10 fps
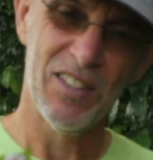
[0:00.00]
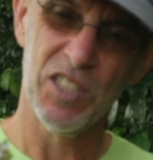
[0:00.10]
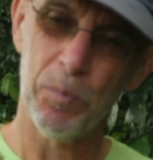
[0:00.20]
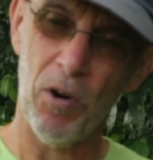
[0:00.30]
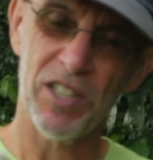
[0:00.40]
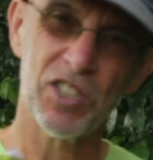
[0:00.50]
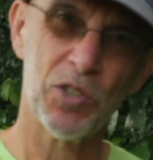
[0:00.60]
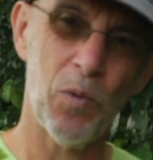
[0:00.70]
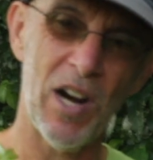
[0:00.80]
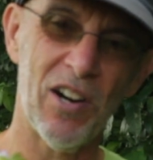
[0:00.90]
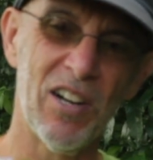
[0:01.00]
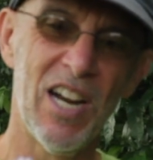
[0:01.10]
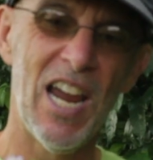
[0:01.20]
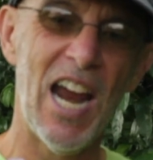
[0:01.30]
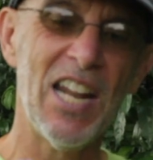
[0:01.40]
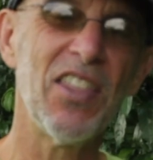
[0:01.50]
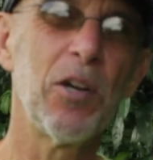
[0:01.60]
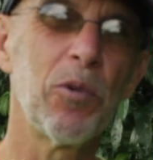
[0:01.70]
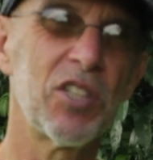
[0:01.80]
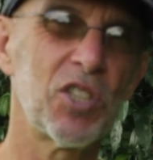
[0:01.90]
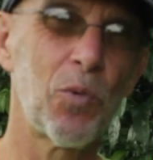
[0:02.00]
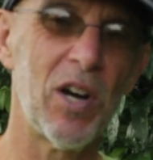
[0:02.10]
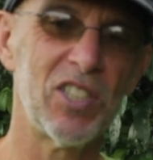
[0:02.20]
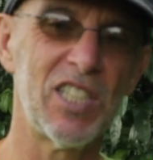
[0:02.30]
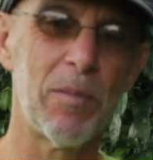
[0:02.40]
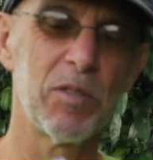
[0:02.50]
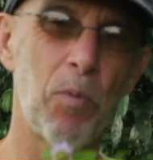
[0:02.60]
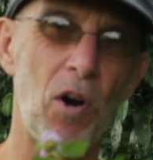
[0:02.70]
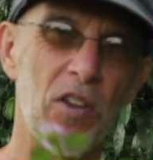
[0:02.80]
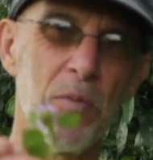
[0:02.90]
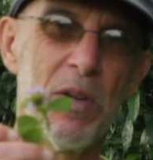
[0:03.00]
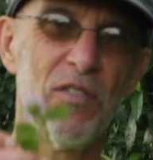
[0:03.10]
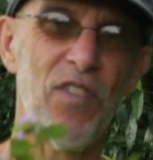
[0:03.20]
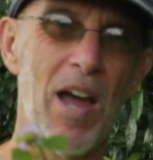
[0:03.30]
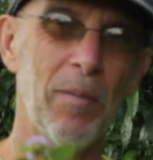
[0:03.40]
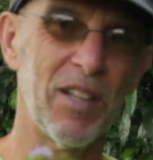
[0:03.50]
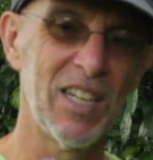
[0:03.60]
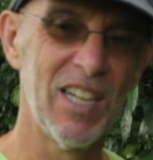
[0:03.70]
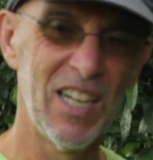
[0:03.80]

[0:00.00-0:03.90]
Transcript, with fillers: This part is square. Anything with a square stem is part of the mint family.